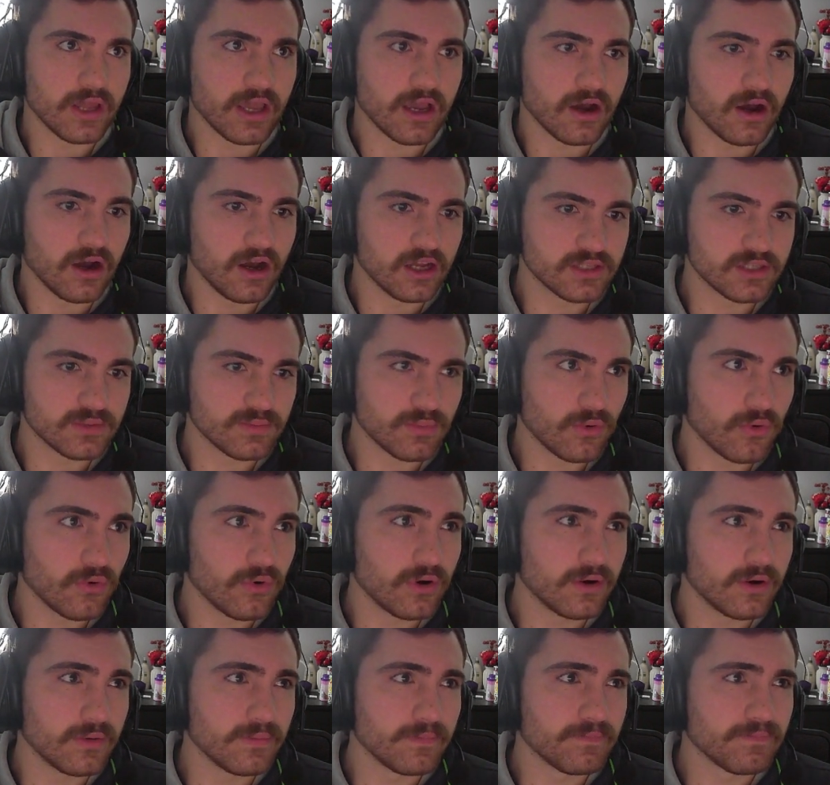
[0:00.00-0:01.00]

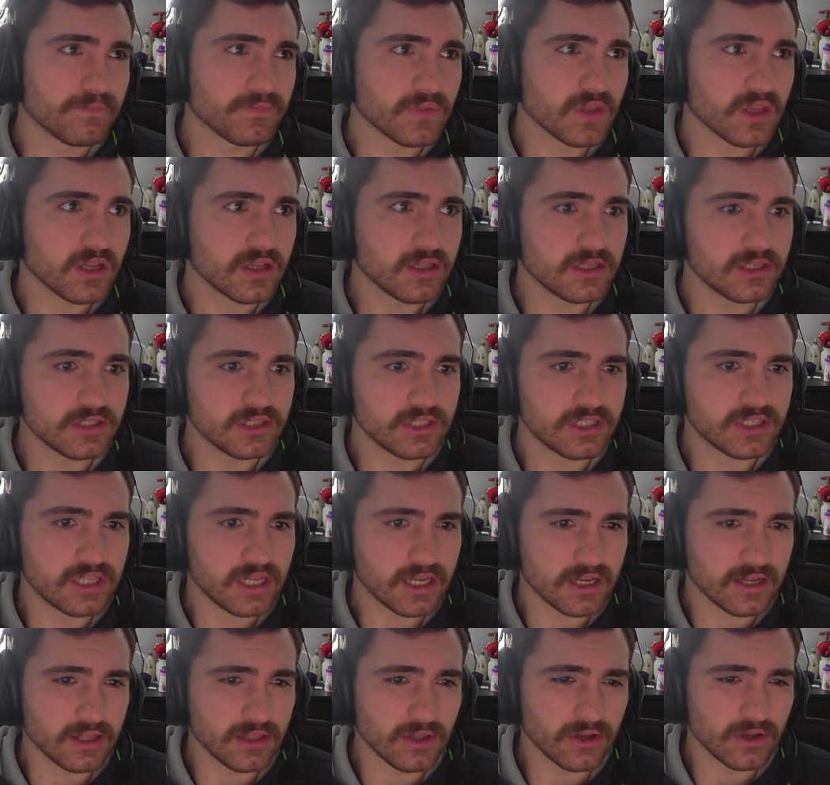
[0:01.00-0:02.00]
Osborne. Let's just
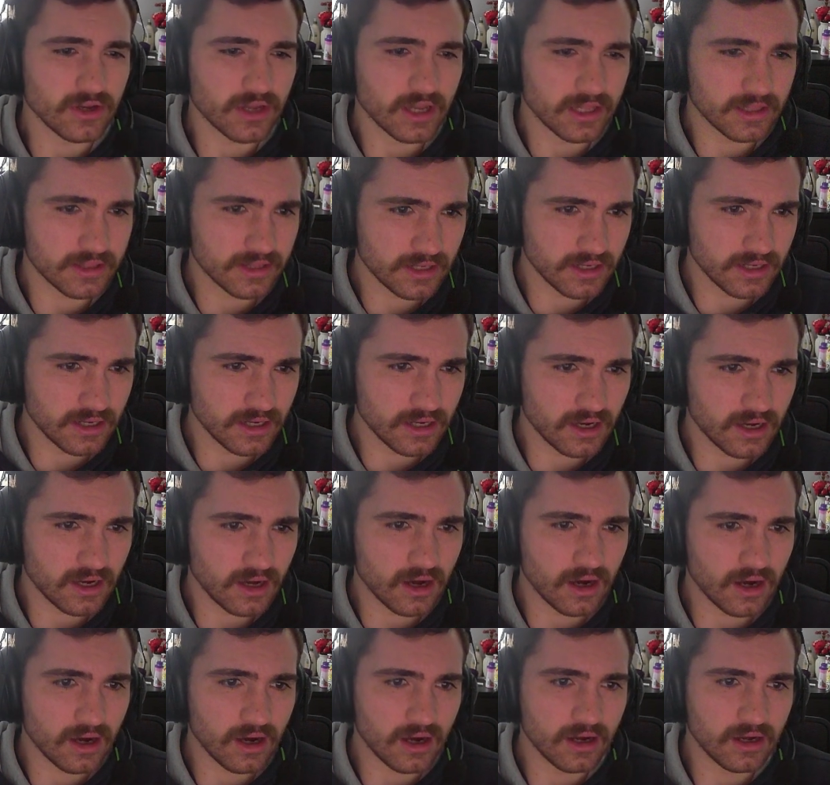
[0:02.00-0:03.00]
take a look at the
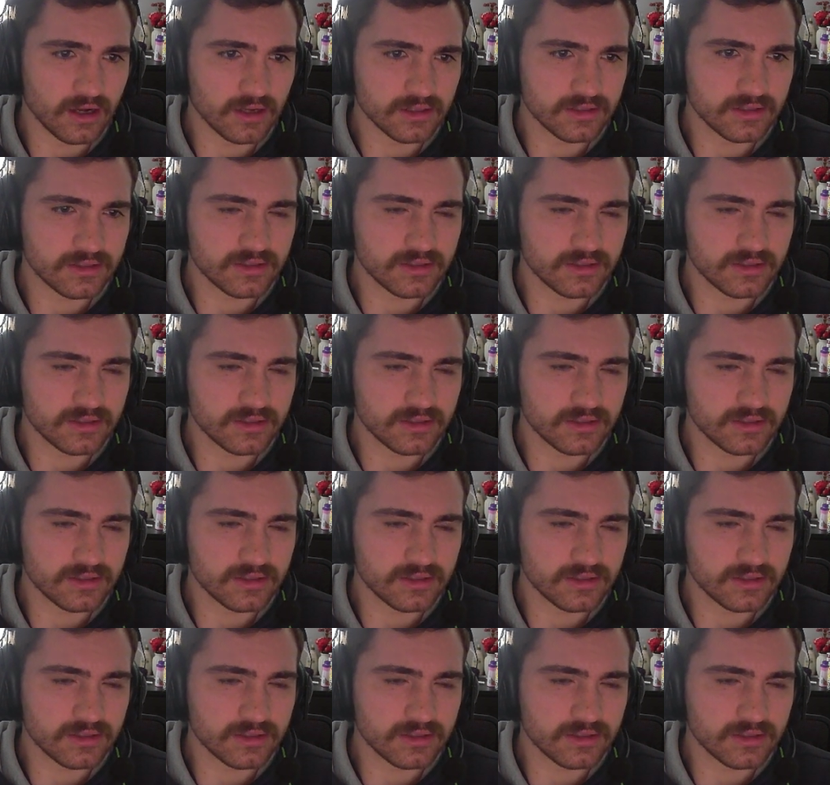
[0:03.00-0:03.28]
odds.